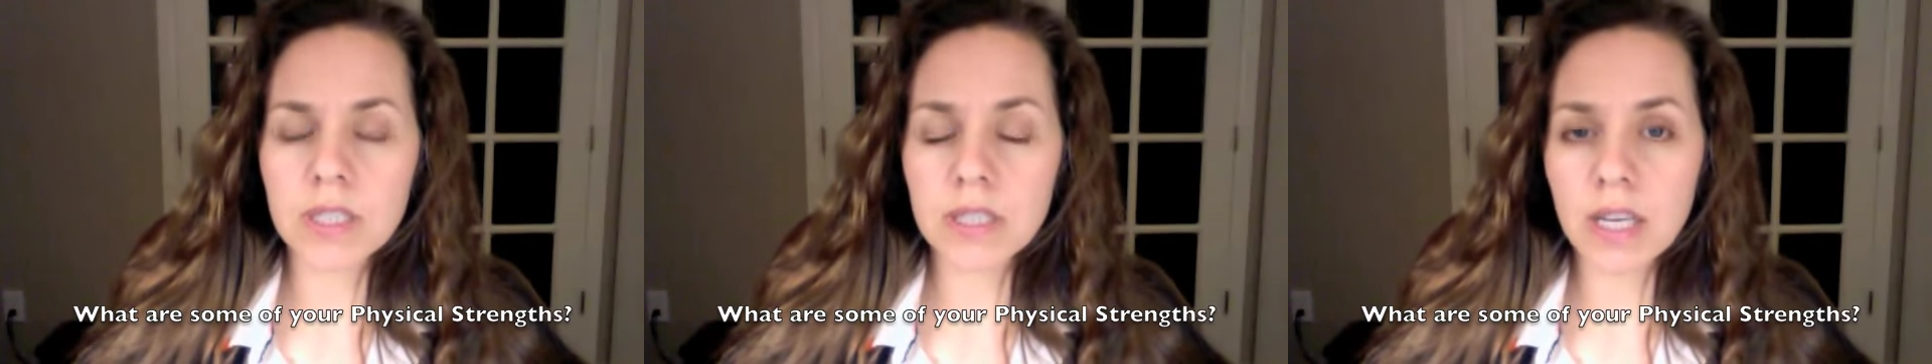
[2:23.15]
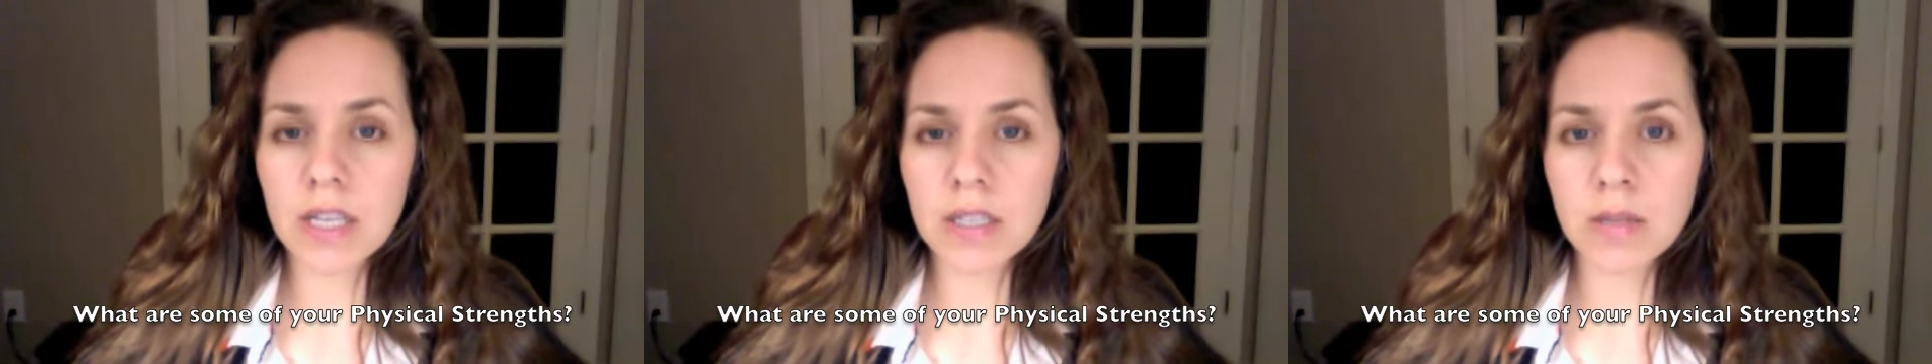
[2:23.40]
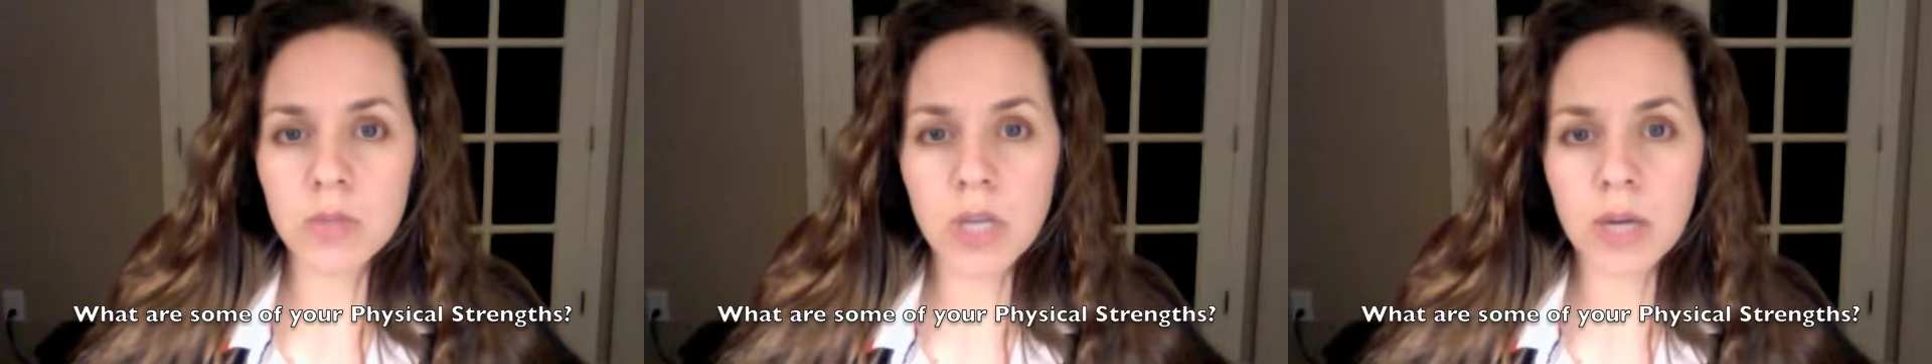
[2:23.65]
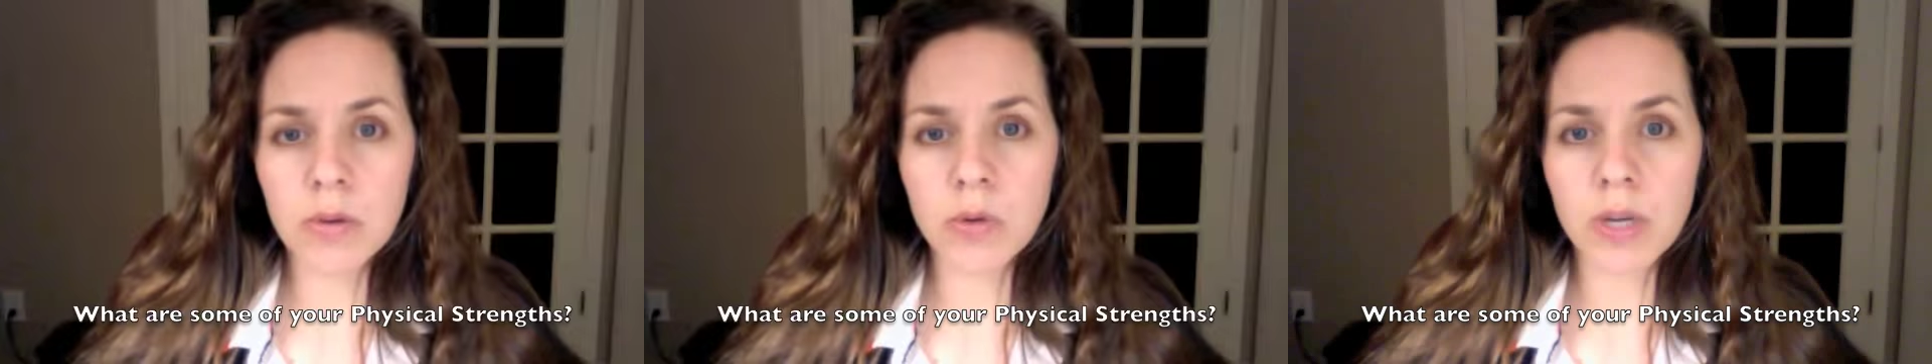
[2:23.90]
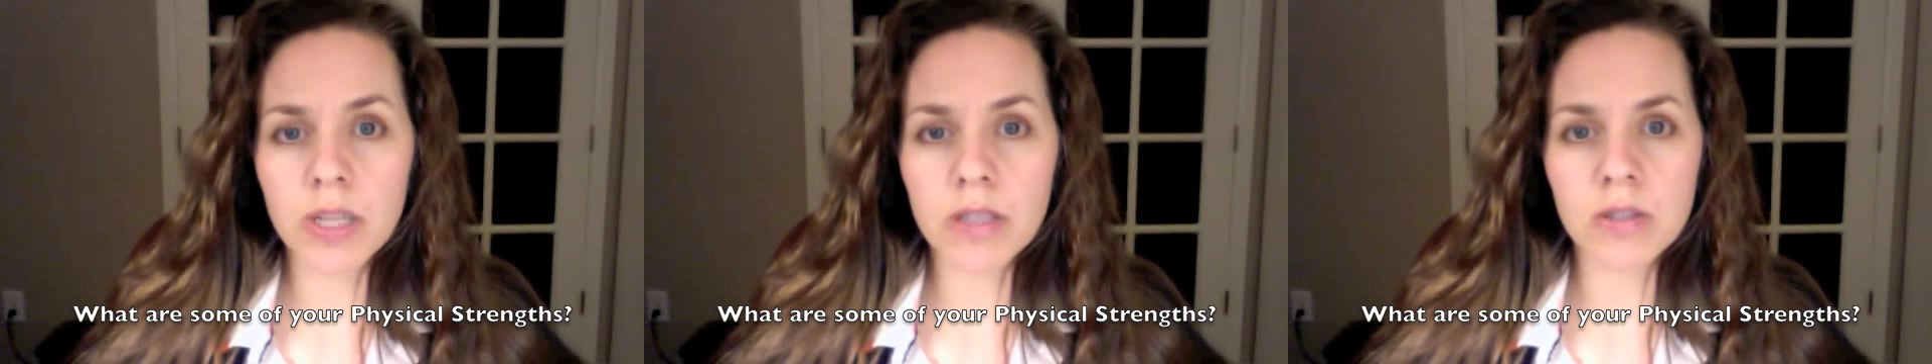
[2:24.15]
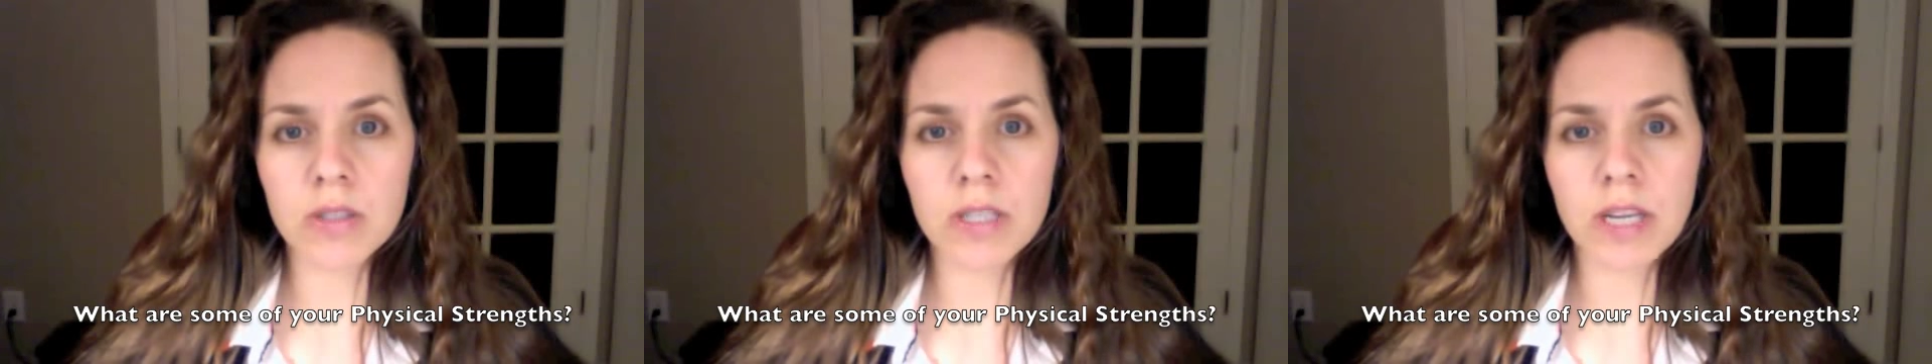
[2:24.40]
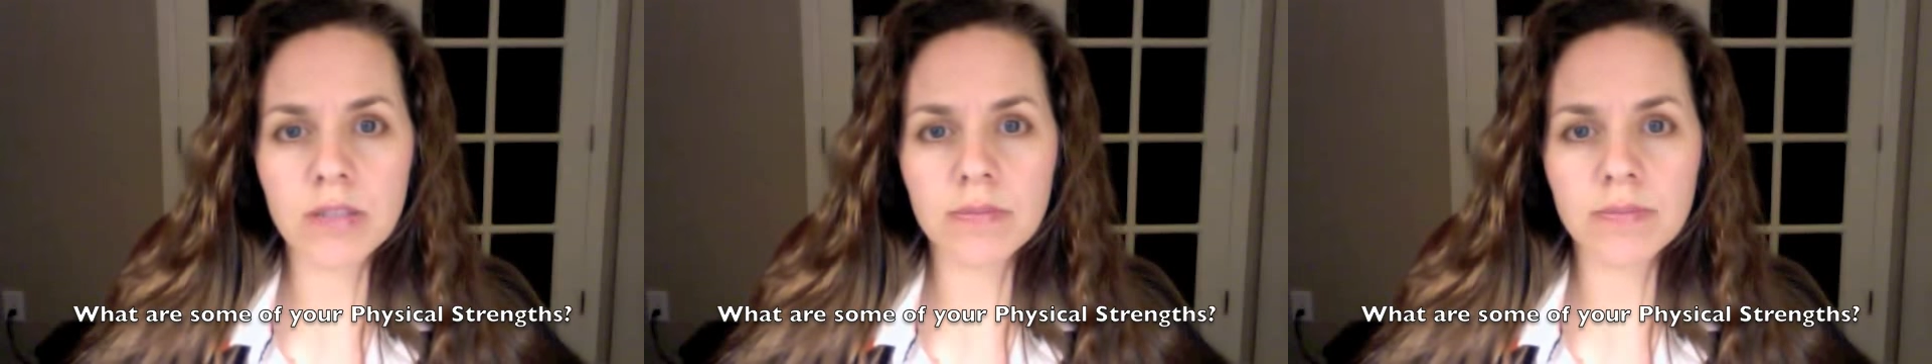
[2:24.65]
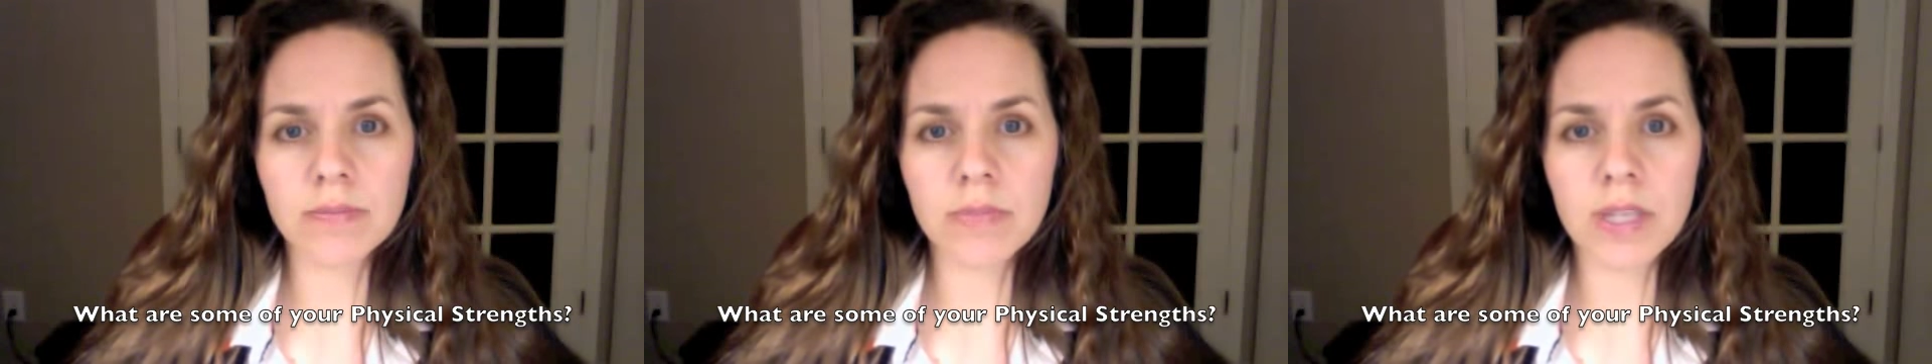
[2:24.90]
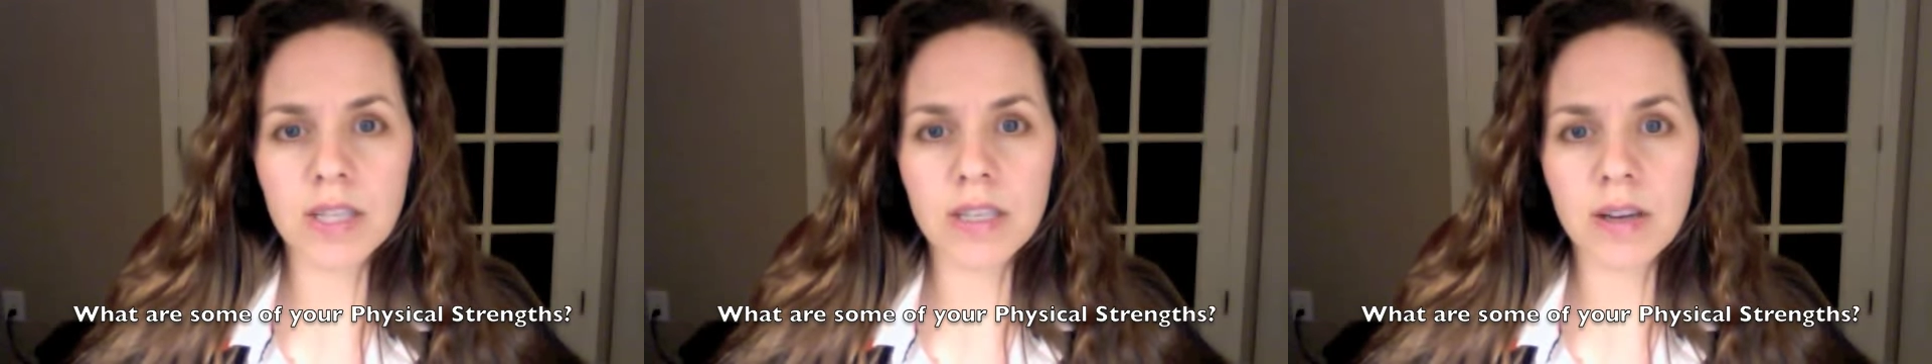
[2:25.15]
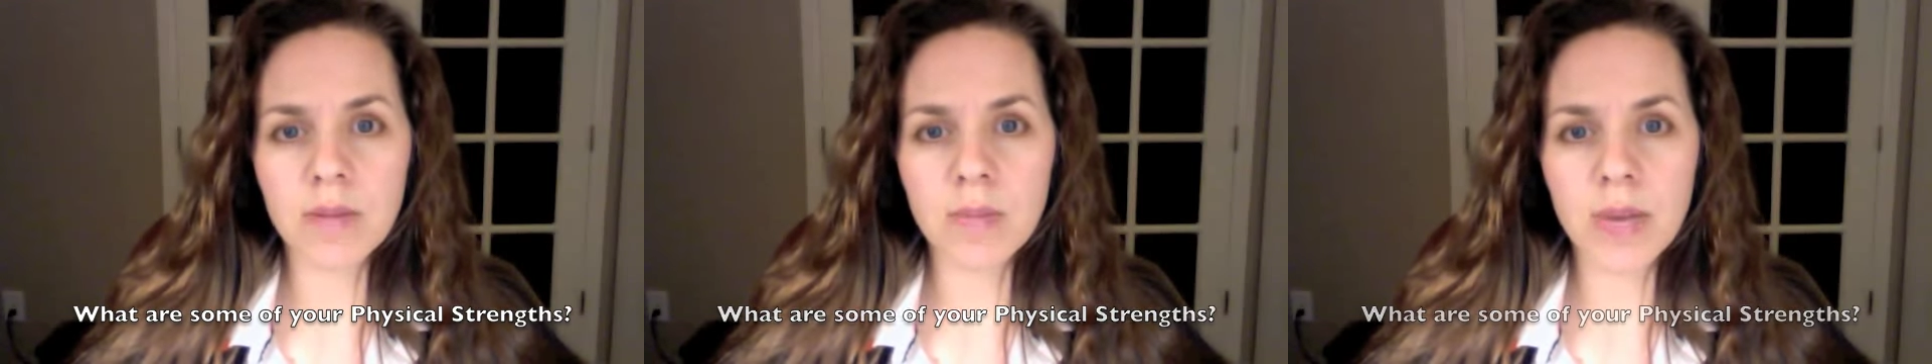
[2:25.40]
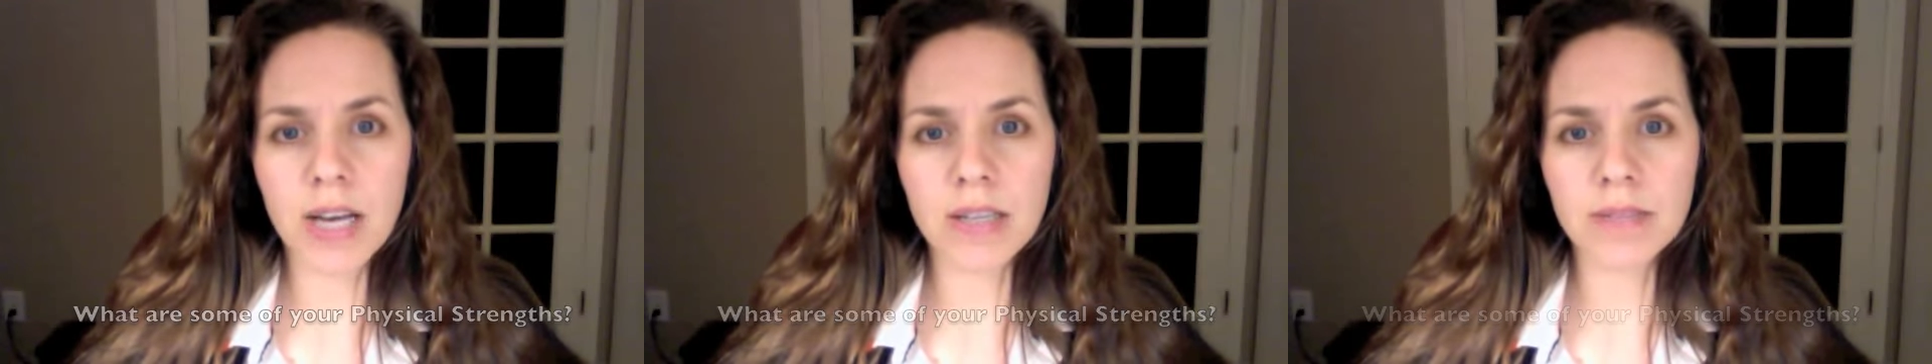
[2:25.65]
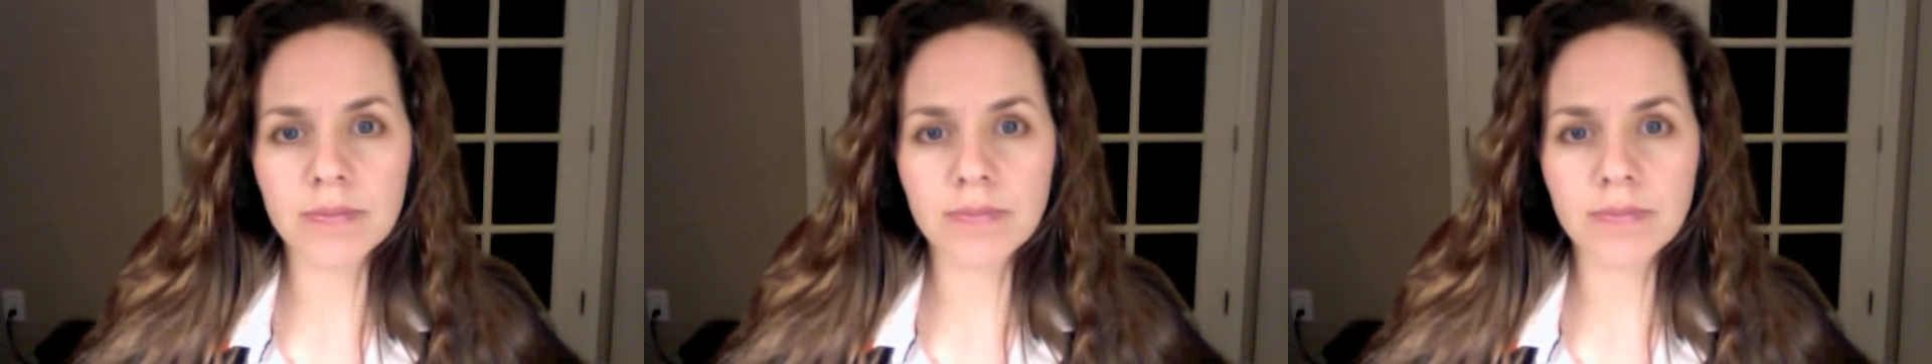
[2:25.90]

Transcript: Take some time to write those down and then come back.